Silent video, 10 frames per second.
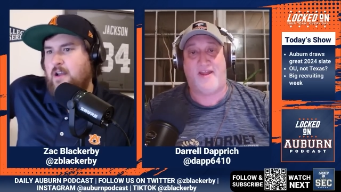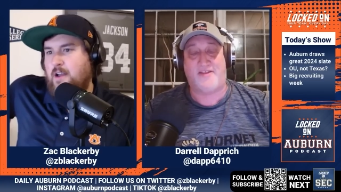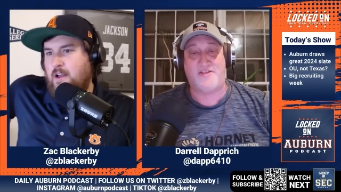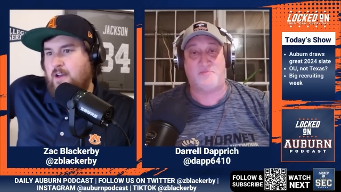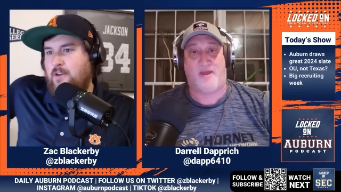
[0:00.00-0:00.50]
Speaker 1: that I
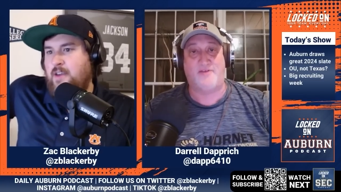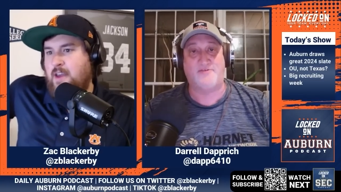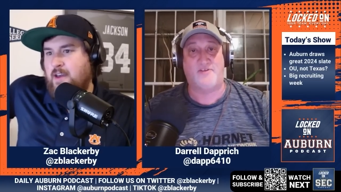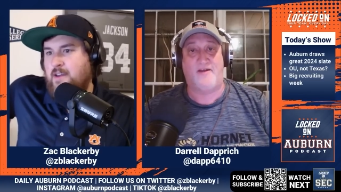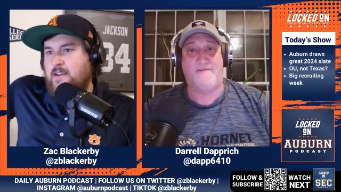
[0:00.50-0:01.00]
just oh
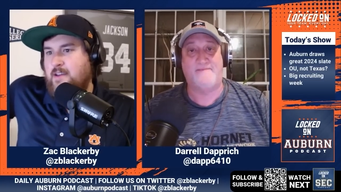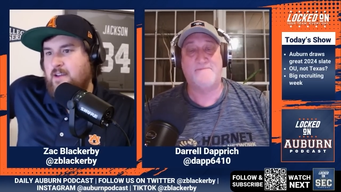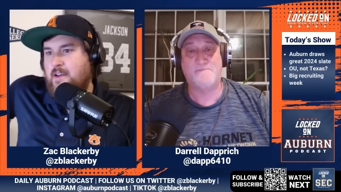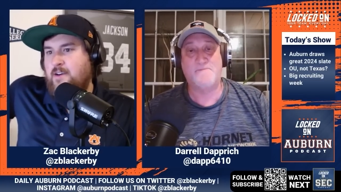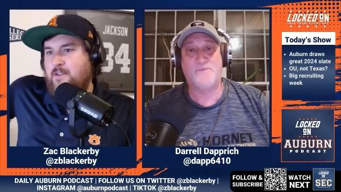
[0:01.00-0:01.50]
yeah. On.
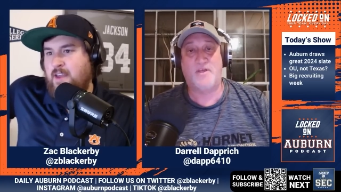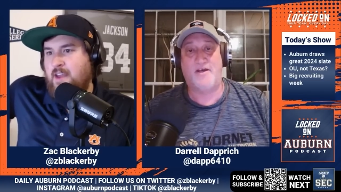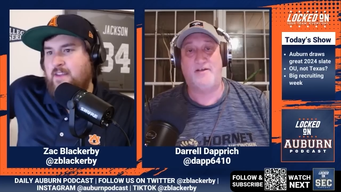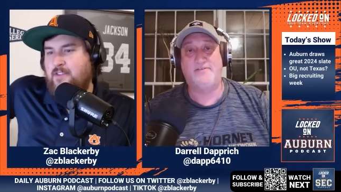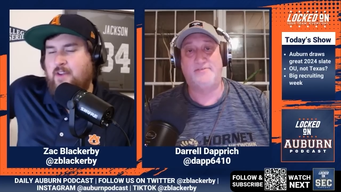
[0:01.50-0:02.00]
Oh yeah, yeah,
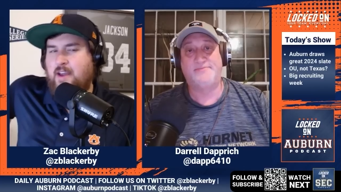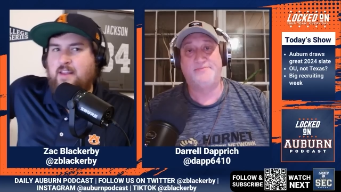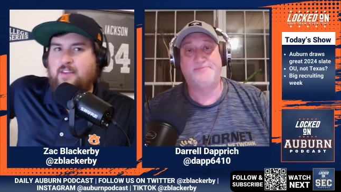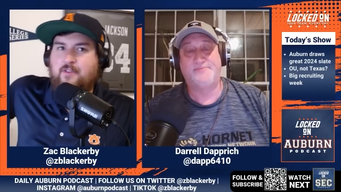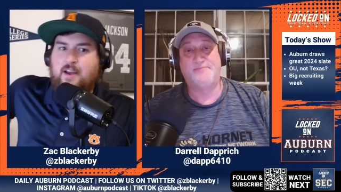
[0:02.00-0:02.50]
that's right,
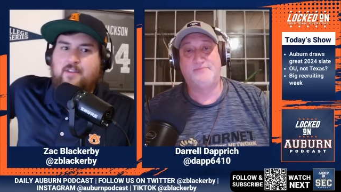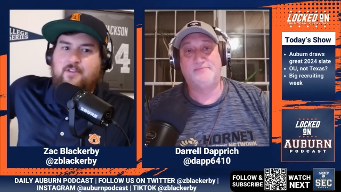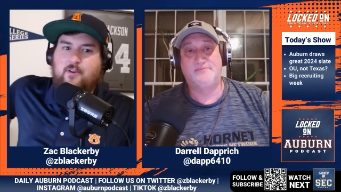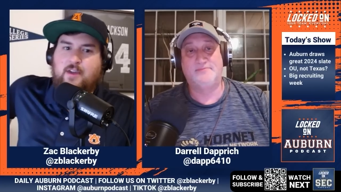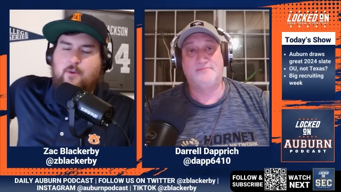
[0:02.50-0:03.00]
that's right.
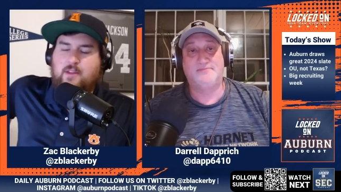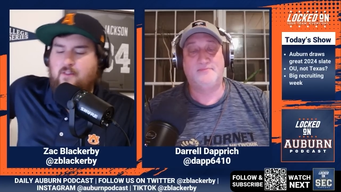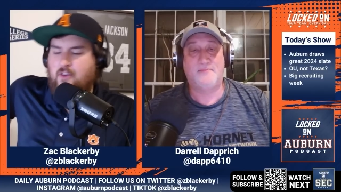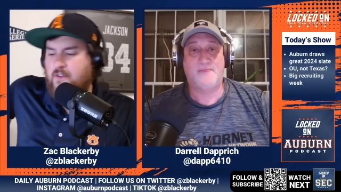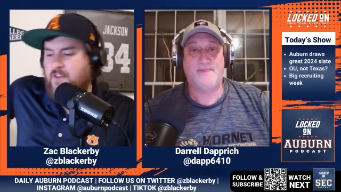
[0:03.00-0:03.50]
So yeah, we
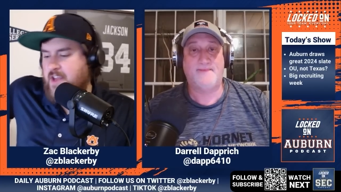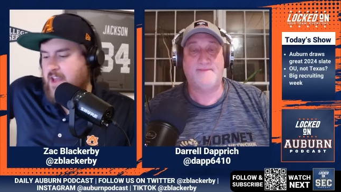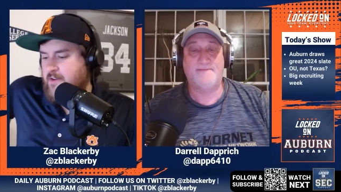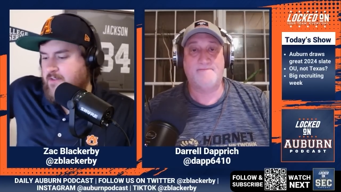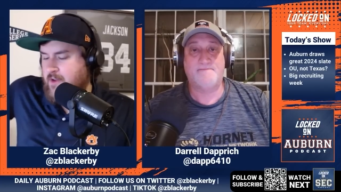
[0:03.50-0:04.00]
love our
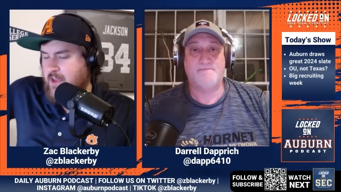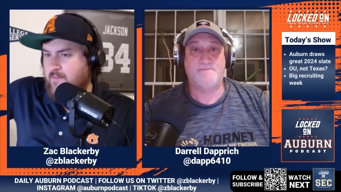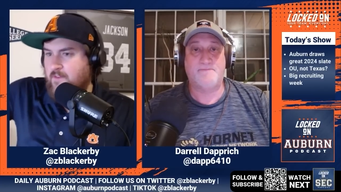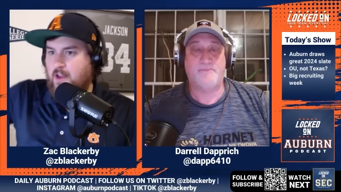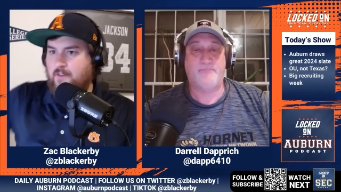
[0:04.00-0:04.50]
everyday or So get
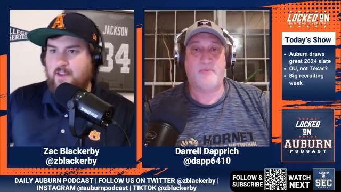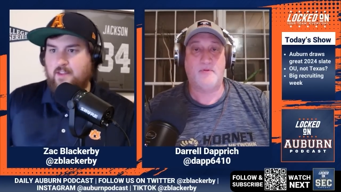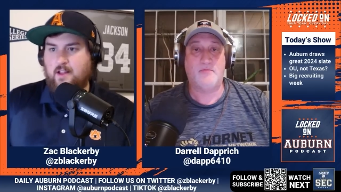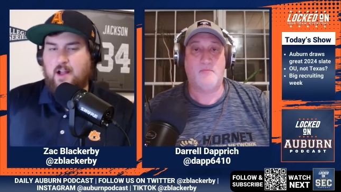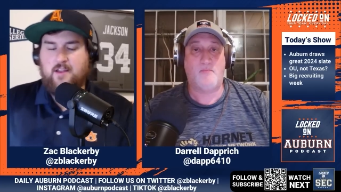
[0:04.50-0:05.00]
involved in
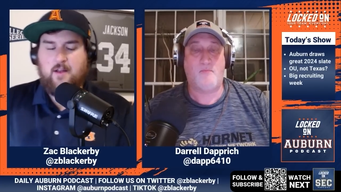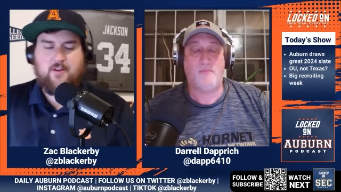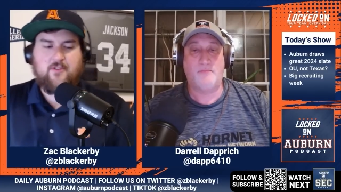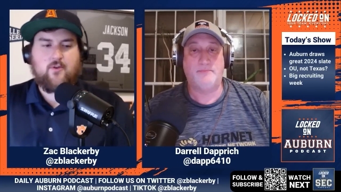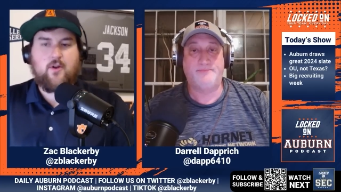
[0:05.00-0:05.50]
the Locked On Auburn
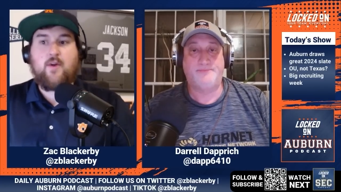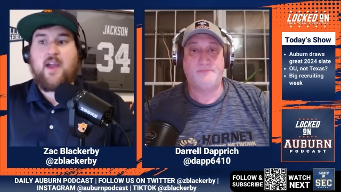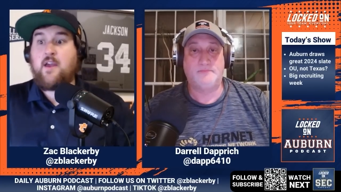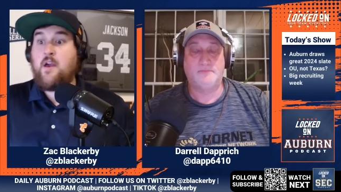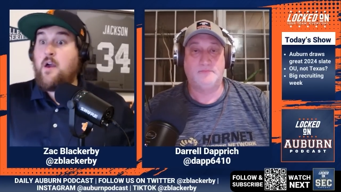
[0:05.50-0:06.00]
Discord.
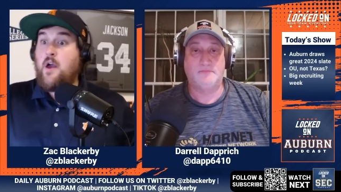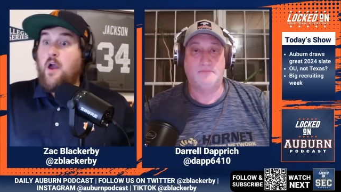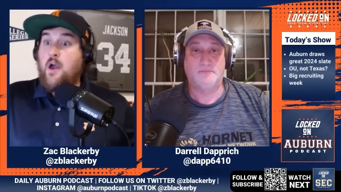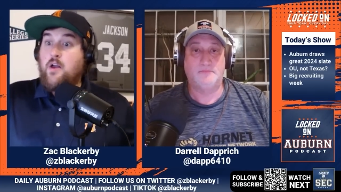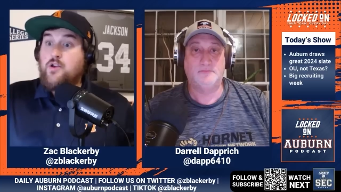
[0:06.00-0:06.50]
Okay,
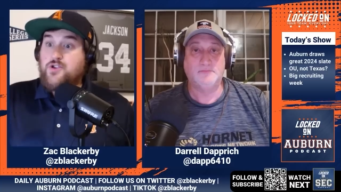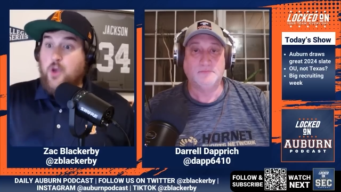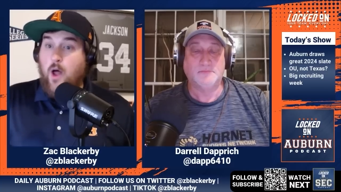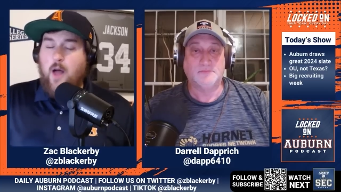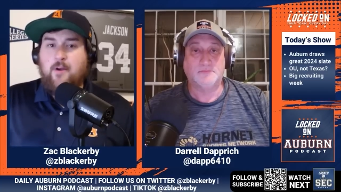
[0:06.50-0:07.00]

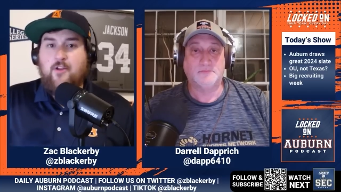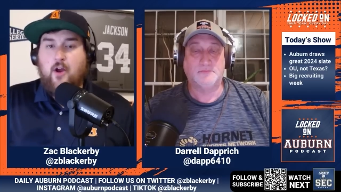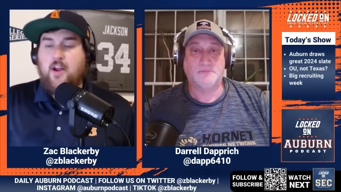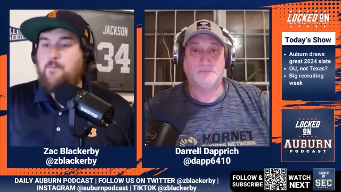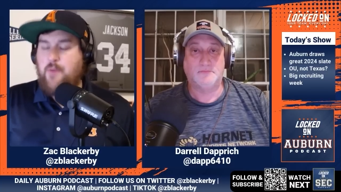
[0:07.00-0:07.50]
so Auburn has
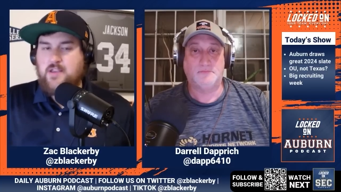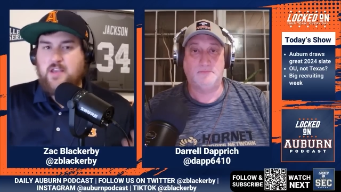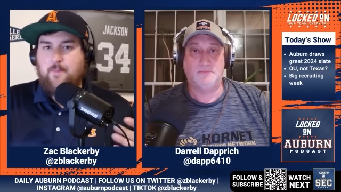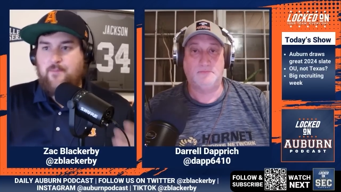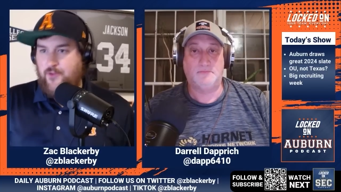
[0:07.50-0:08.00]
already picked
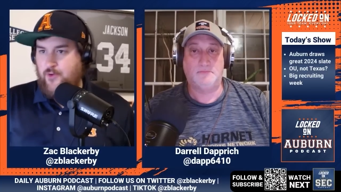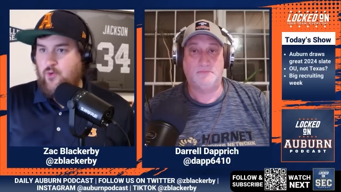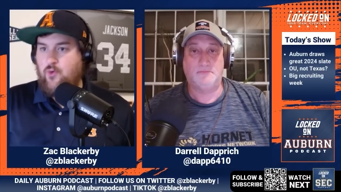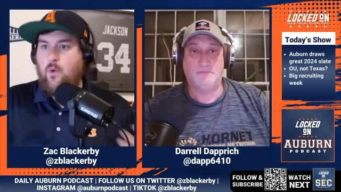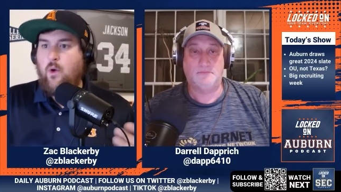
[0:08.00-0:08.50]
up
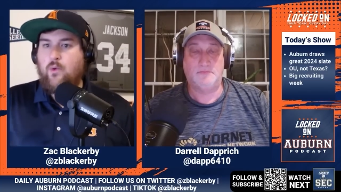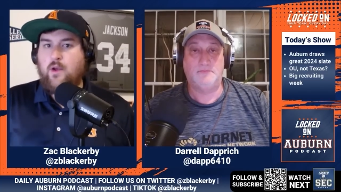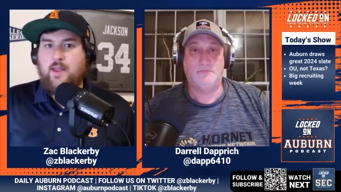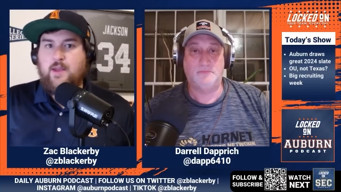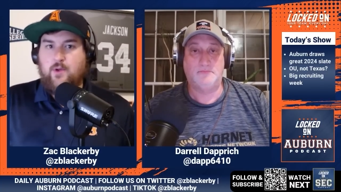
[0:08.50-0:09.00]
two
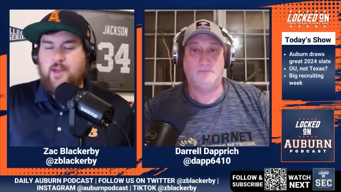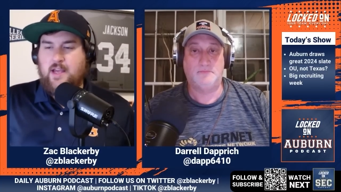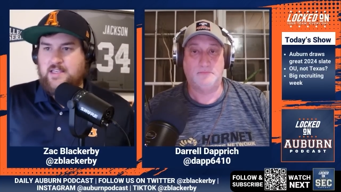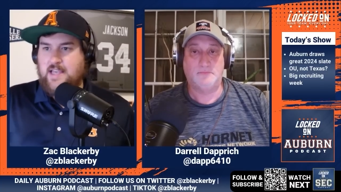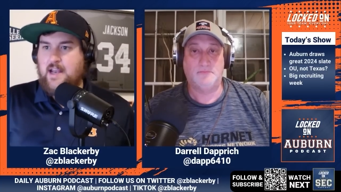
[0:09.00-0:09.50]
really, really
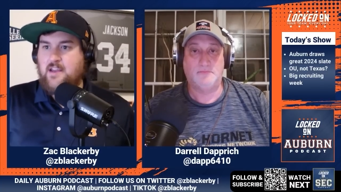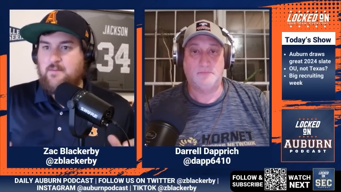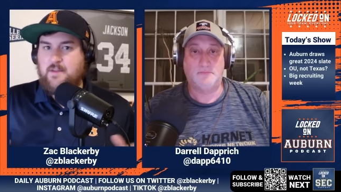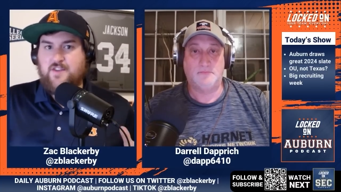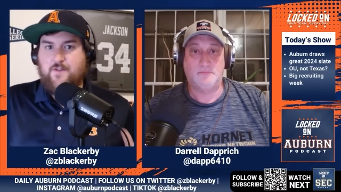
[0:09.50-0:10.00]
exciting
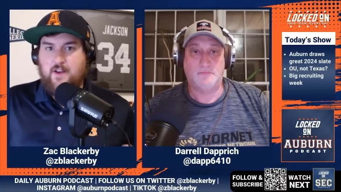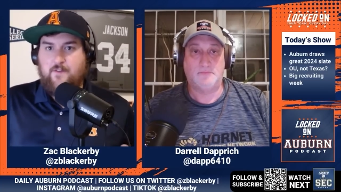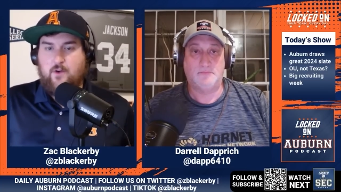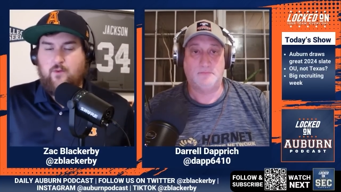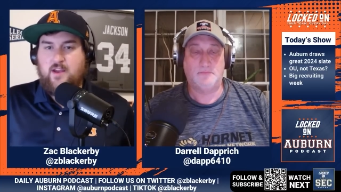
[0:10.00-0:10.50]
commits for
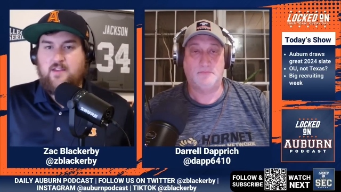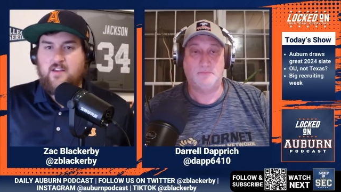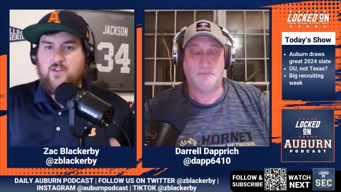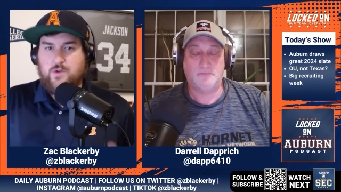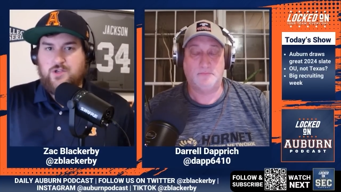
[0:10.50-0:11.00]
different
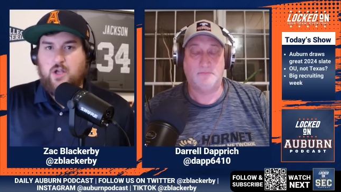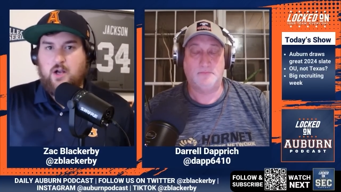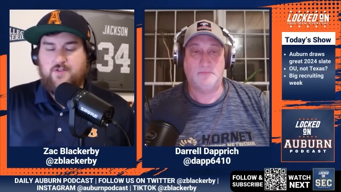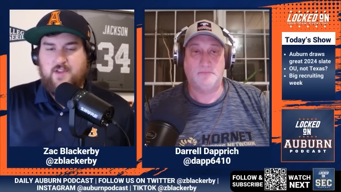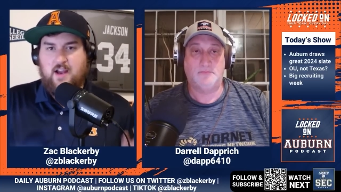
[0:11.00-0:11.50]
reasons. We'll
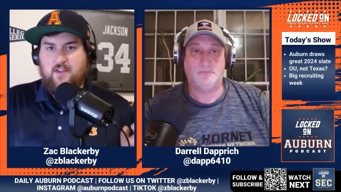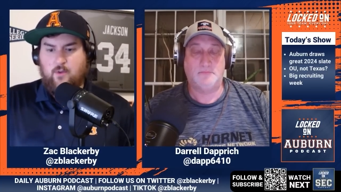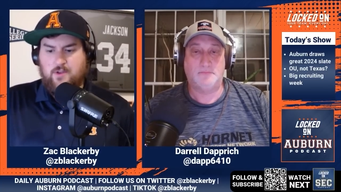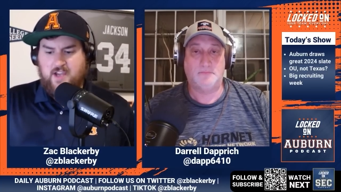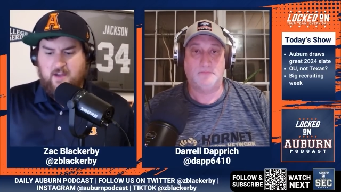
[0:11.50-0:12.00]
start there, then
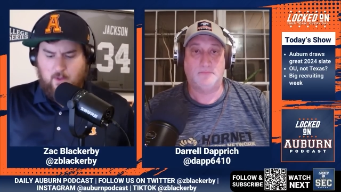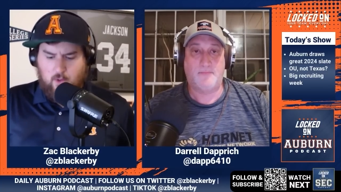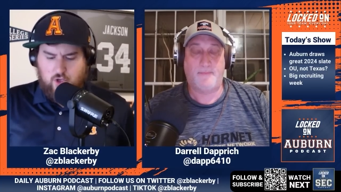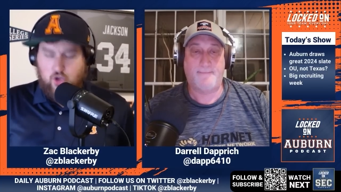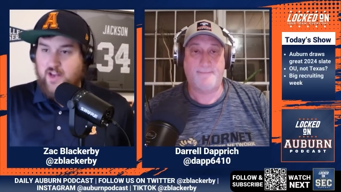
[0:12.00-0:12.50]
we'll talk about
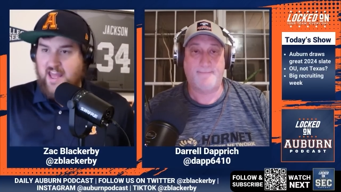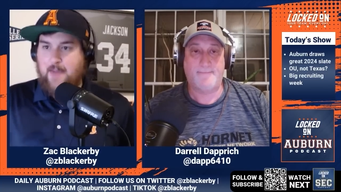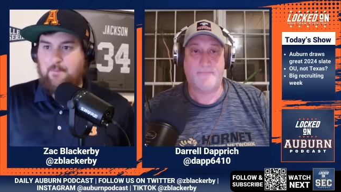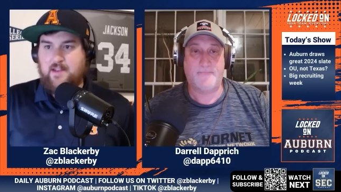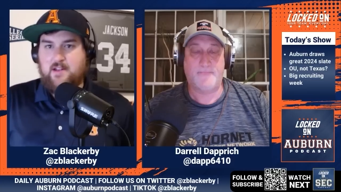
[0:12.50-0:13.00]
what could
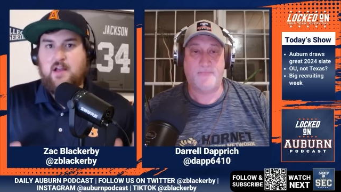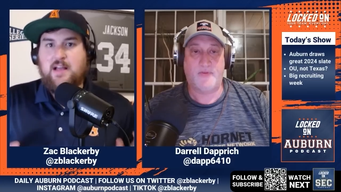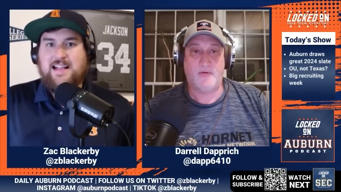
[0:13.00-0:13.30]
happen